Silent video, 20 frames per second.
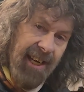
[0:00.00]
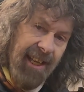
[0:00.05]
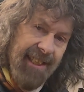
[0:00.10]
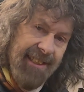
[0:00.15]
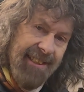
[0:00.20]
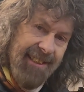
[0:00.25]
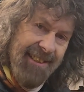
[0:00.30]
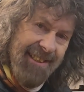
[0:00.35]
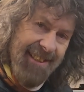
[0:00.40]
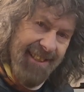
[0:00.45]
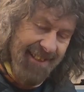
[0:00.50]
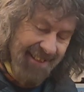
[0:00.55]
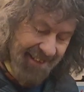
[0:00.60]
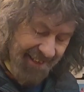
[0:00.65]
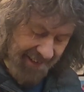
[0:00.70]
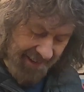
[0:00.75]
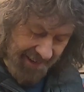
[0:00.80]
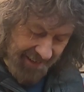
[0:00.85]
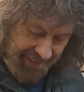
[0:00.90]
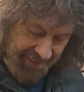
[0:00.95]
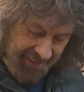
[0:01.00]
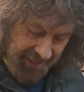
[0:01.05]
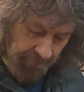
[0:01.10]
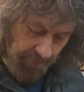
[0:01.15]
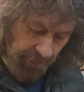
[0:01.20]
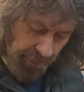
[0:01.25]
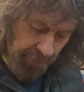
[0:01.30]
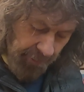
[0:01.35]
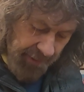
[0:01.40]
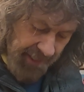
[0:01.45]
glasses.
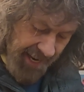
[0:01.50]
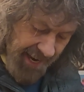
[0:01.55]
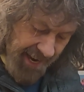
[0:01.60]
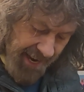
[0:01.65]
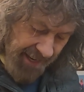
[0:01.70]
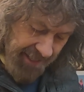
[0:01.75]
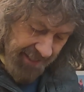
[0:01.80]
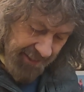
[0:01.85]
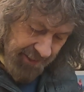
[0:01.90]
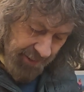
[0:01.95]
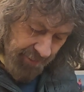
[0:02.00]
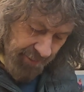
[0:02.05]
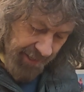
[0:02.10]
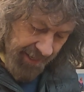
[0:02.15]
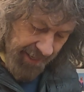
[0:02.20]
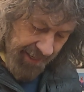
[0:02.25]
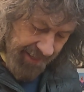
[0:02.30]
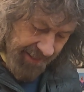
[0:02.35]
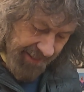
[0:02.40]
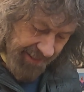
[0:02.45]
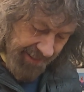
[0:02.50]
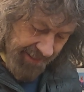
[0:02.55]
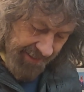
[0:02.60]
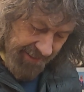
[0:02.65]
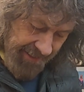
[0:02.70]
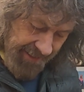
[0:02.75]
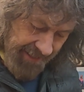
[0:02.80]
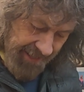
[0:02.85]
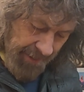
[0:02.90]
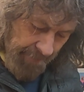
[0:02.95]
So I thought, yeah, I could do that.
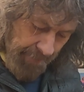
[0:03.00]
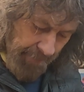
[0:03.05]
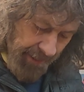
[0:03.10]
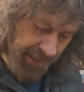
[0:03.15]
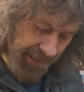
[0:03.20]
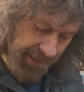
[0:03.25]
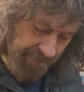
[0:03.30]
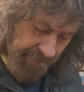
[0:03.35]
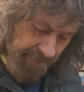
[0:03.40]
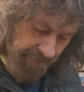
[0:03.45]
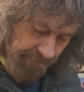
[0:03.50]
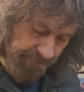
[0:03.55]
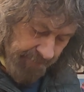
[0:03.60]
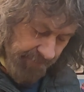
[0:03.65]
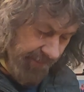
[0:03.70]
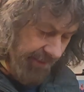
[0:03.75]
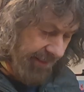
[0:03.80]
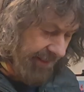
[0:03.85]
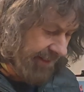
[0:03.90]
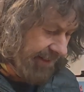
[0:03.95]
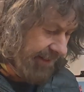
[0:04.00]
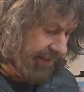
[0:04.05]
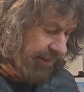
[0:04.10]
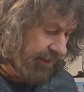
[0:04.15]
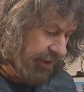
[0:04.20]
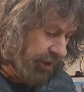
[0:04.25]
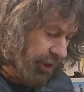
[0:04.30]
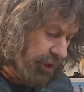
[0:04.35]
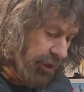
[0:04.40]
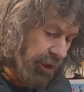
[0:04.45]
But
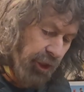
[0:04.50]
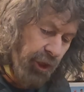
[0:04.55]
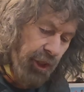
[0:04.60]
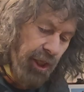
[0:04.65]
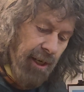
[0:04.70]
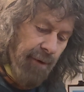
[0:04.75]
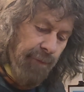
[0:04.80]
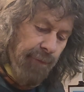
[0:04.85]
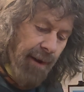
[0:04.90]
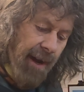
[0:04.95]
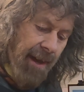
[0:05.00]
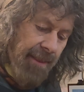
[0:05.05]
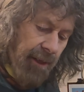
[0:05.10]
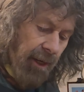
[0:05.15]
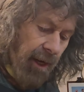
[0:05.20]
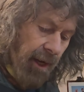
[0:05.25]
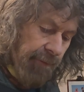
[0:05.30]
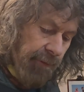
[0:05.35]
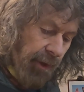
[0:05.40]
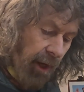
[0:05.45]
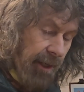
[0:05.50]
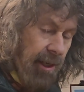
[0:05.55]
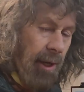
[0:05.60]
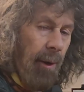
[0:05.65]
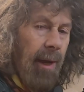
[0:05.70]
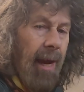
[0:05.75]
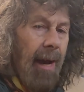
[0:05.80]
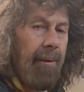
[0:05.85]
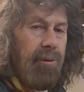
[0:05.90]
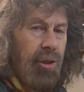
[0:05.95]
just the sheer fact that I know
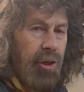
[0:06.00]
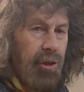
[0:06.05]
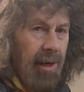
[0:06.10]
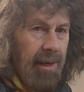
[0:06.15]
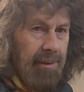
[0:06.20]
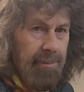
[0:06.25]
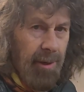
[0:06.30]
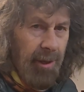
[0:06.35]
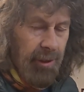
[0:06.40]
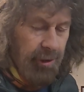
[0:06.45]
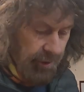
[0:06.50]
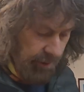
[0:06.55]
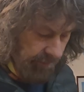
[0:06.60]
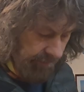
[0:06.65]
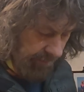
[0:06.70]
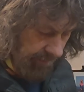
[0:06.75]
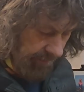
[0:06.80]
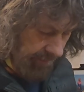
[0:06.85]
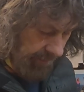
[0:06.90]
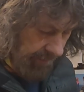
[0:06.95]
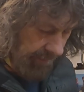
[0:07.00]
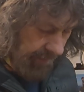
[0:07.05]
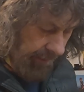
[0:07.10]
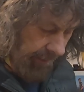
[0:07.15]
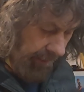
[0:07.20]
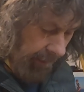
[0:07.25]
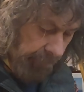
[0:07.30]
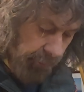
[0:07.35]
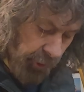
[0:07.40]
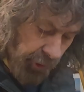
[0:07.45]
I haven't trained much,
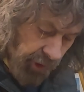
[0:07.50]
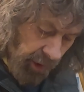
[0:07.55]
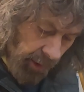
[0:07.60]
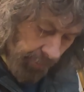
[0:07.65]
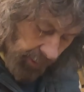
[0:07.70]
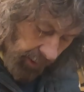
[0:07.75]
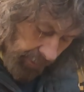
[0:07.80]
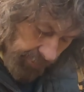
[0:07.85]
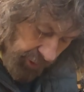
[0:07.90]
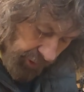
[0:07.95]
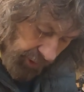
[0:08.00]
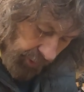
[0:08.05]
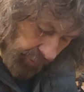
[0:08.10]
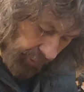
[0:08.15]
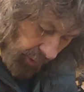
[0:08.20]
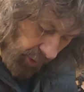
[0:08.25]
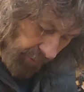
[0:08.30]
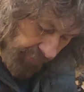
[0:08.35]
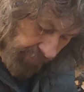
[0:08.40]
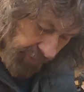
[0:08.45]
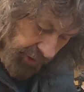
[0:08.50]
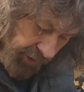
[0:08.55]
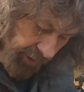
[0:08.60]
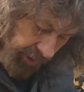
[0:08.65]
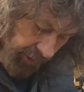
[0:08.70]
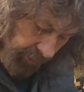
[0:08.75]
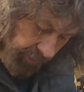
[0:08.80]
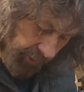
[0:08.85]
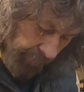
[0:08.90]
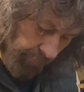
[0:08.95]
and I'm still not off these
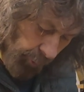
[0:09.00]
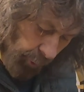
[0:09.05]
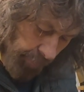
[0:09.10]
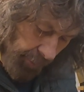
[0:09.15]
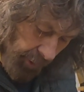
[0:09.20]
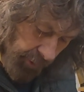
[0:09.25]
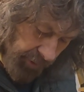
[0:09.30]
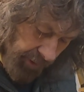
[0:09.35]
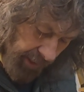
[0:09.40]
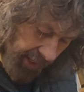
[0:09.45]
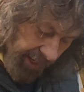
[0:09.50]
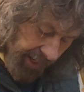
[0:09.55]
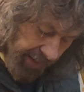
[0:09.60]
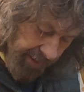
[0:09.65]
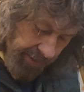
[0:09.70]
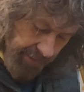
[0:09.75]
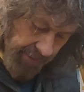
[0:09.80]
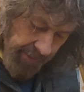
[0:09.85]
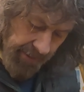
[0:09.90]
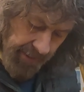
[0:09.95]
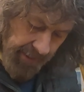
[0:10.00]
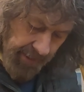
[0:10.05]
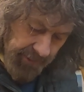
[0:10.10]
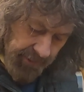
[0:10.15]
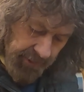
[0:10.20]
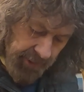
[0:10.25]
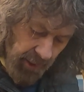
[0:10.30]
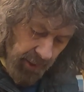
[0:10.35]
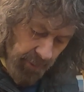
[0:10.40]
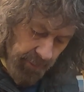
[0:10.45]
steroids. I'm almost there.
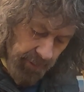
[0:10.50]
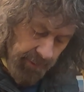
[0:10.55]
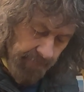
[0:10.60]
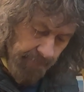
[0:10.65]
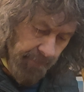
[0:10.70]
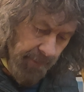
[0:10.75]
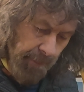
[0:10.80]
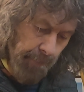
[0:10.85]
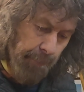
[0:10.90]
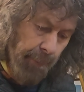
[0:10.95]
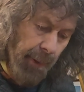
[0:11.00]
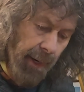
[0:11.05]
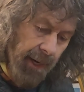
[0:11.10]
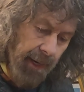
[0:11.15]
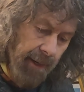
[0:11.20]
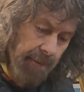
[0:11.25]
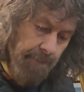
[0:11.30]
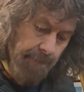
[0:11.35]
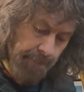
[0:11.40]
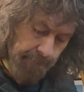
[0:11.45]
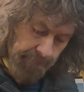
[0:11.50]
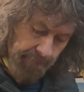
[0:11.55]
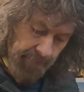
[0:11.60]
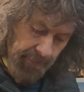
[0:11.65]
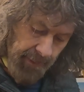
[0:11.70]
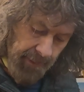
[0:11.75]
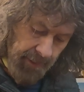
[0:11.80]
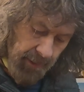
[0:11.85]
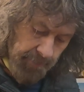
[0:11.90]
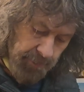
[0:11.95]
So, but
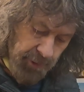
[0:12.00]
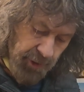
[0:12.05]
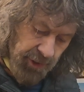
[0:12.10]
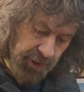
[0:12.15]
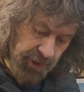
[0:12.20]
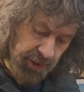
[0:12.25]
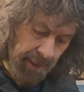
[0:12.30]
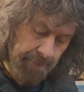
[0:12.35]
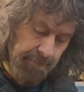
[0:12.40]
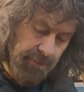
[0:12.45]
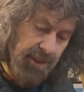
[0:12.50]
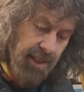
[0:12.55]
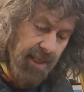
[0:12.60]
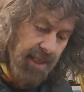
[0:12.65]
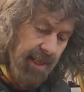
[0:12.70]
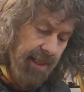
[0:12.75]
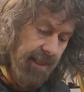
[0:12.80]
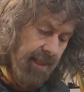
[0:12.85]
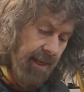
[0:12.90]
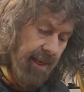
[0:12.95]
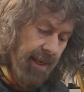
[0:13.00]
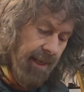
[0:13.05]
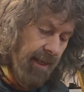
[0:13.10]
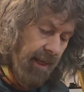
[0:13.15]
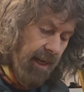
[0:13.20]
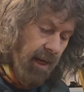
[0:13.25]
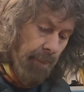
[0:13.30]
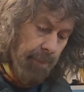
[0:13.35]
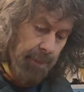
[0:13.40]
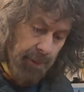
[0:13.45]
I'm 70 in a
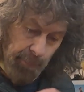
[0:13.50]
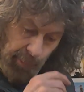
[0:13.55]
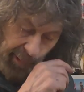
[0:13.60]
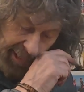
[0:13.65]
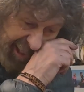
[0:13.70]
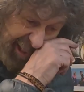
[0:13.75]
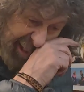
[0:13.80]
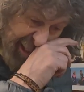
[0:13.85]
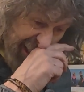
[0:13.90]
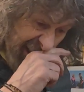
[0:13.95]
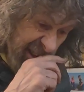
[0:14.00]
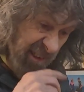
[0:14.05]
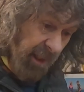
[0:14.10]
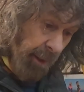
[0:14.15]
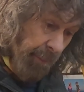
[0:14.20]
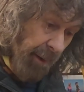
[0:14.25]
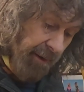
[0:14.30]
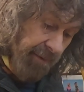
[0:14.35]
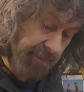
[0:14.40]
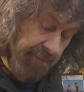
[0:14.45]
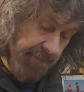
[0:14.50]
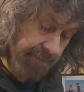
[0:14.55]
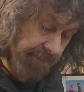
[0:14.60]
couple of weeks, in about